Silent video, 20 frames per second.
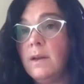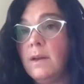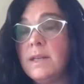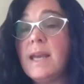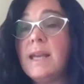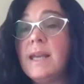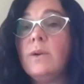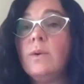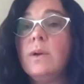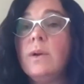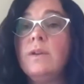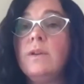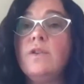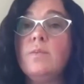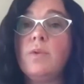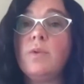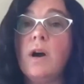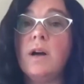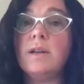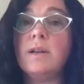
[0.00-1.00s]
Take your
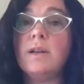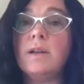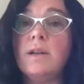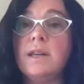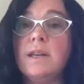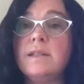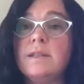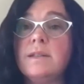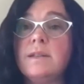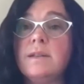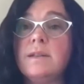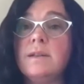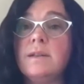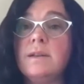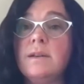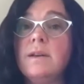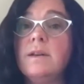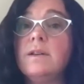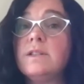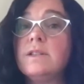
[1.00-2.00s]
interview process
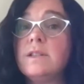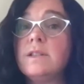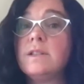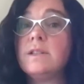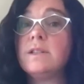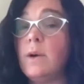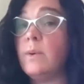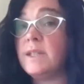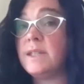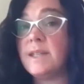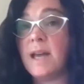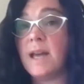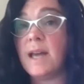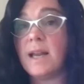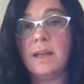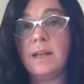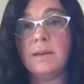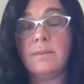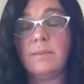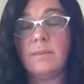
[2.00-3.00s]
slow and
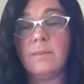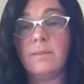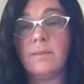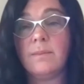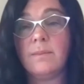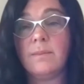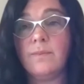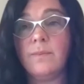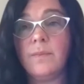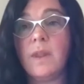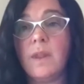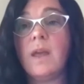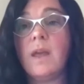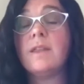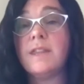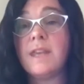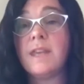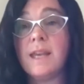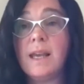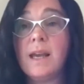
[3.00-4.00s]
steady.
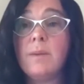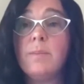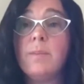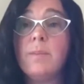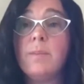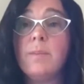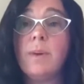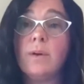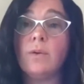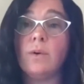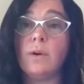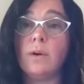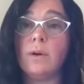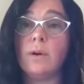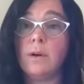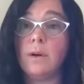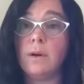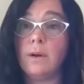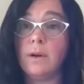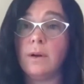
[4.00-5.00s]
Think about
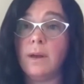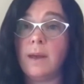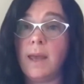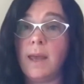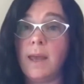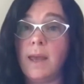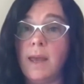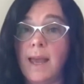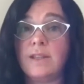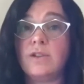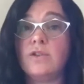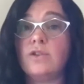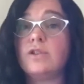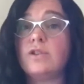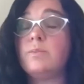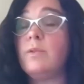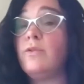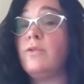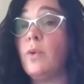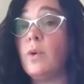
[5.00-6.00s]
your
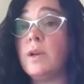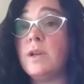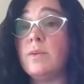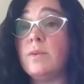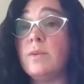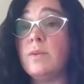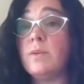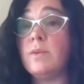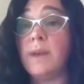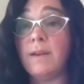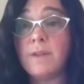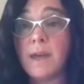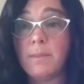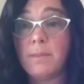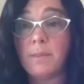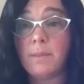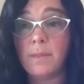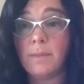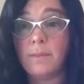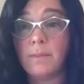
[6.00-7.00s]
answers before you give
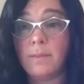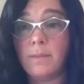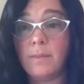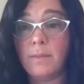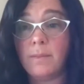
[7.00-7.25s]
them.